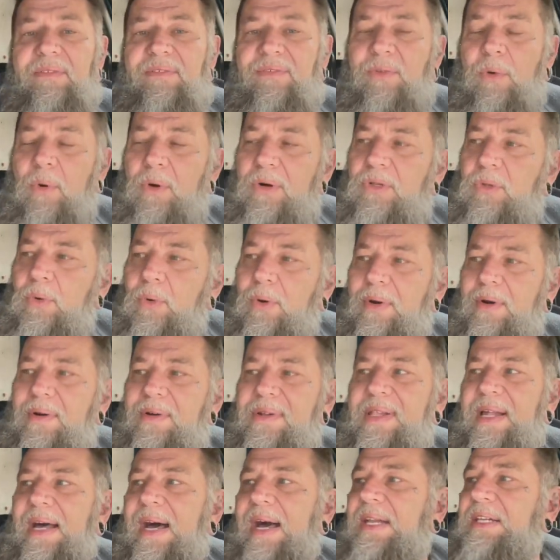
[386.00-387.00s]
fourth
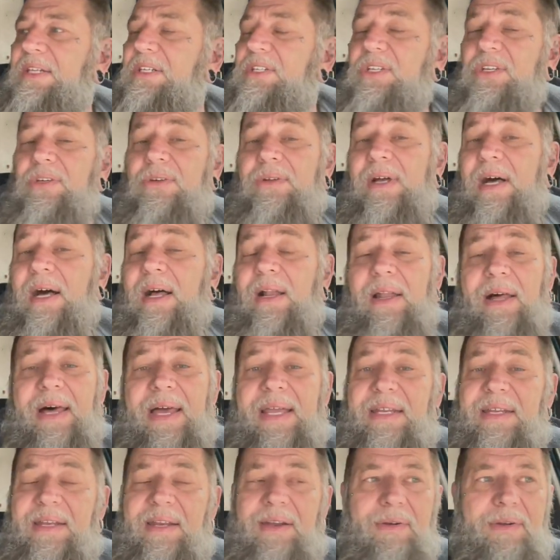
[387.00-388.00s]
orders, I do not
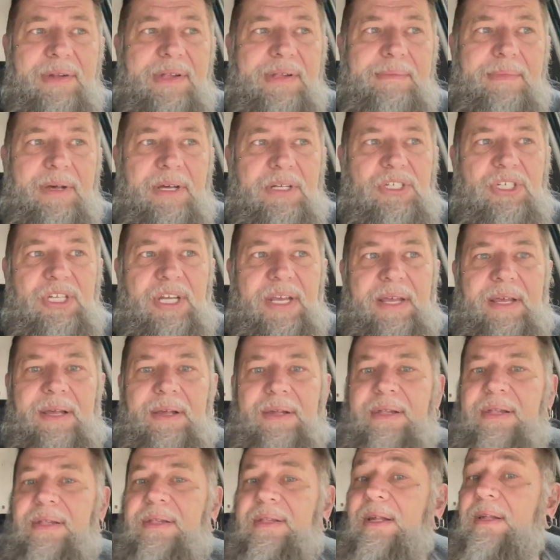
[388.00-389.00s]
like near as much
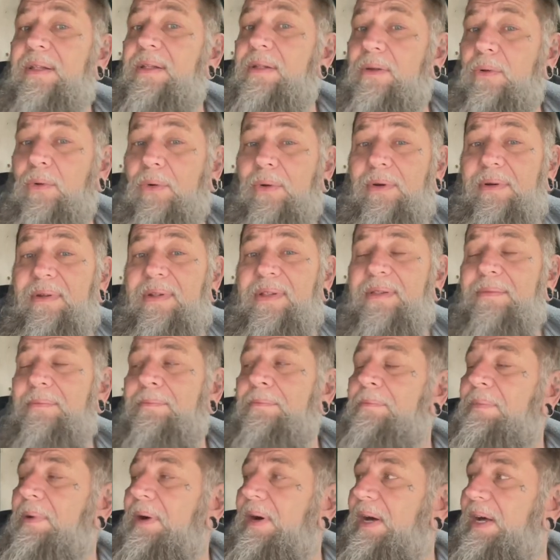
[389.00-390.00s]
as sixth orders.
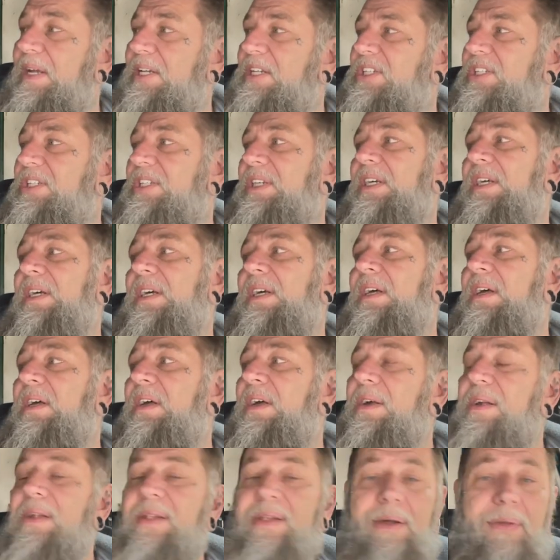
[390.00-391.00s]
But
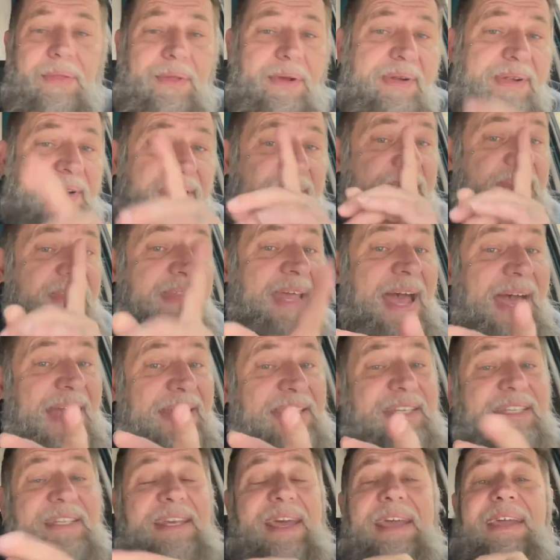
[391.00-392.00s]
so there's that
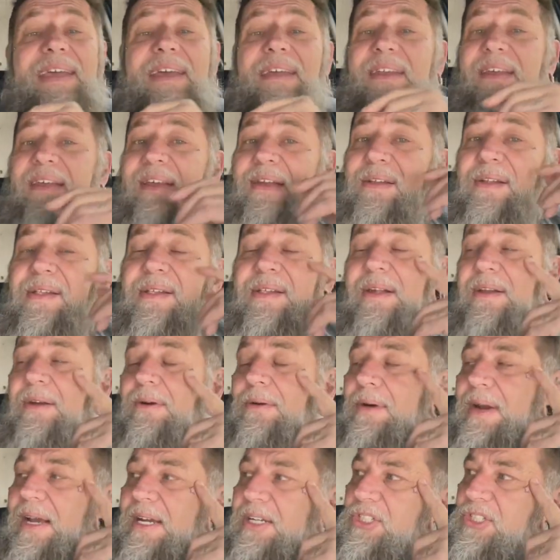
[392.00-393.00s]
to take into
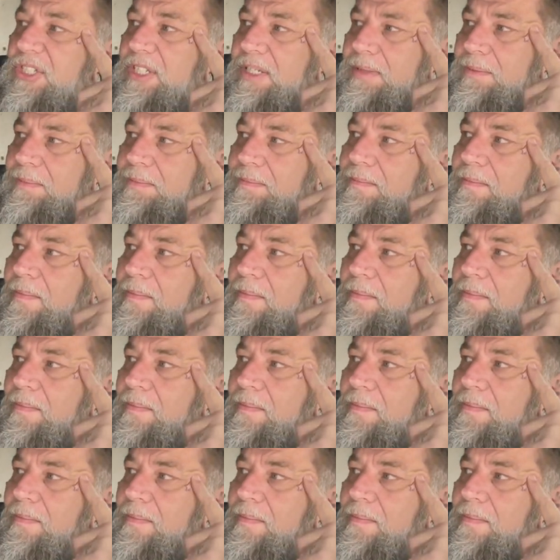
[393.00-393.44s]
consideration.